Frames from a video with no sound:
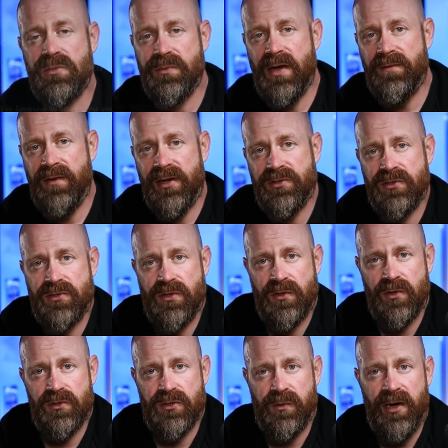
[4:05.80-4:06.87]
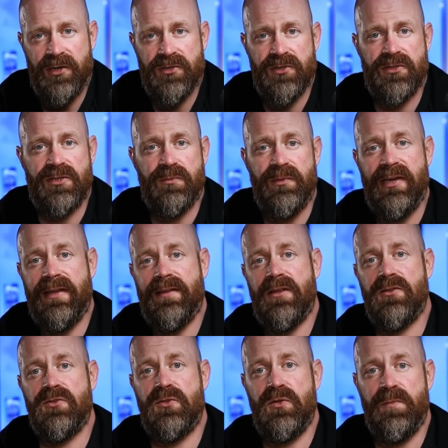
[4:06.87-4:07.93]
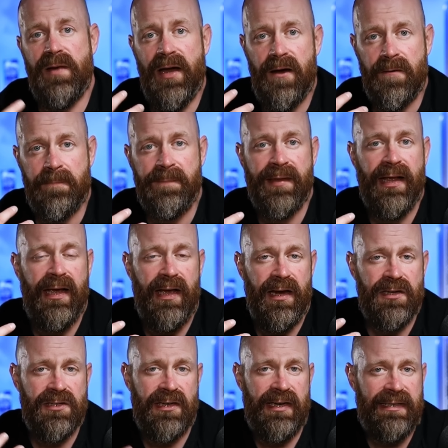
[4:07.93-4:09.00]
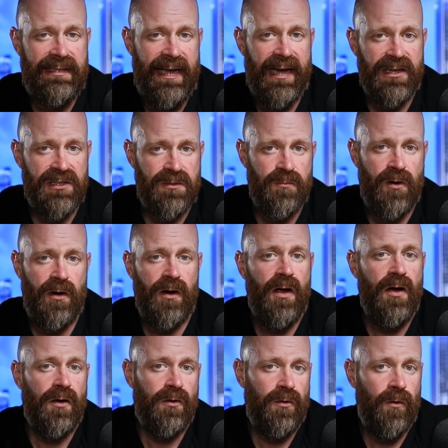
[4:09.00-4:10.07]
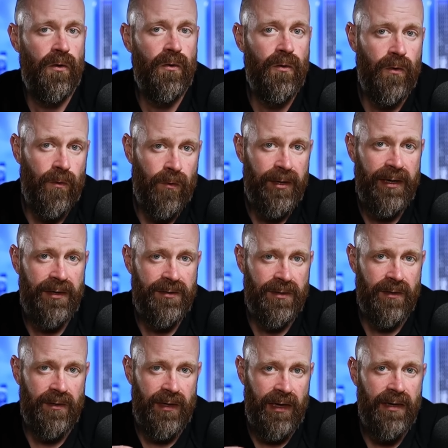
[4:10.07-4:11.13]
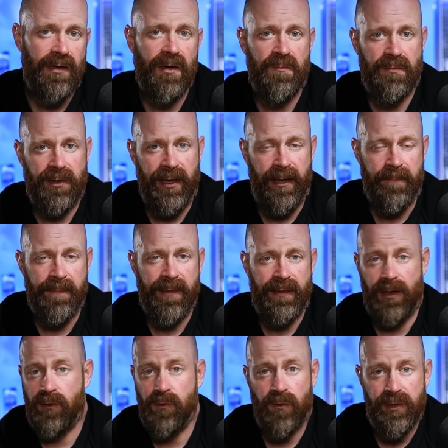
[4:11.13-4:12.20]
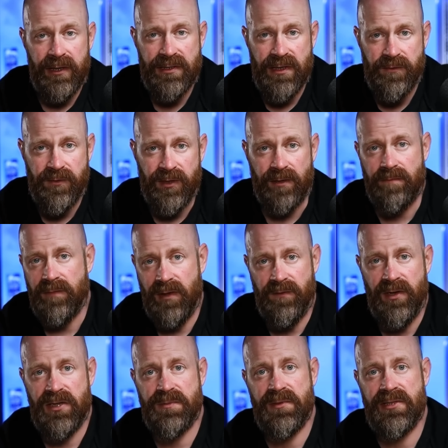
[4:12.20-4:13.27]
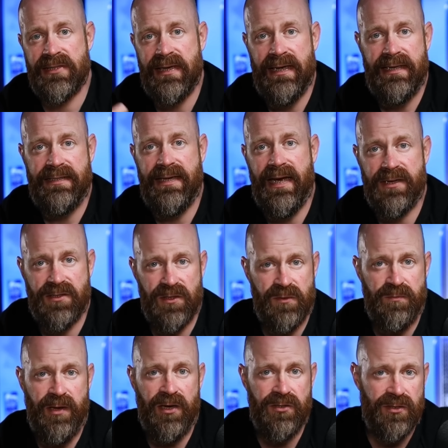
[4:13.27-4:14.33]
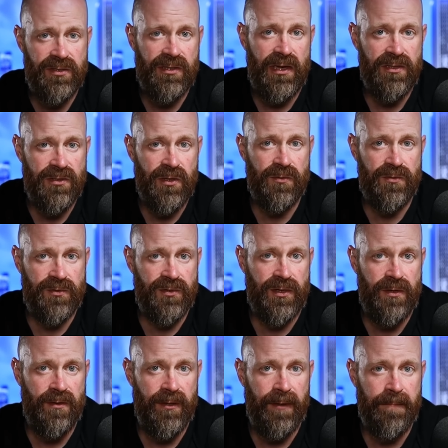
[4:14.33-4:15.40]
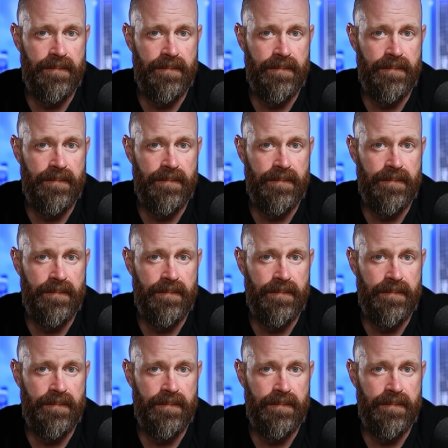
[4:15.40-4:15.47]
we have answers to those questions, we can then zoom out and design a tax-smart, goal-oriented income plan that coordinates everything: investments, taxes, pensions, and Social Security.